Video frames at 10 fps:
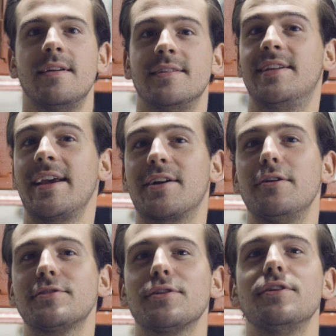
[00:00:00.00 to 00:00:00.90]
To take a
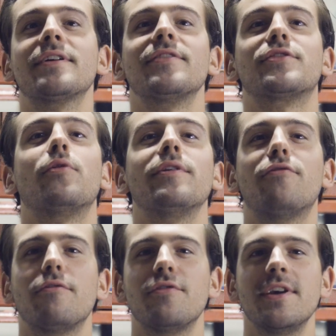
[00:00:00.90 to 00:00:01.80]
closer look at the
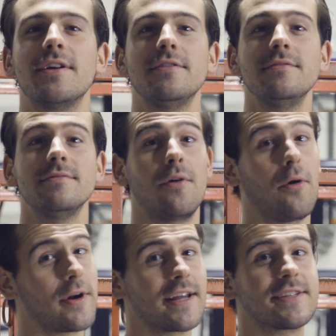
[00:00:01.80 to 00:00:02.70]
24 volt Eagle,
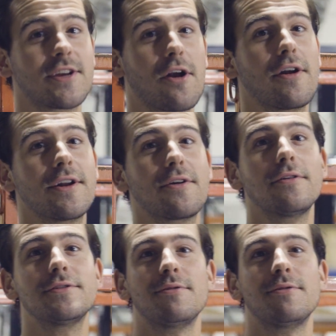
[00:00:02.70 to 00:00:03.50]
or to get started on your own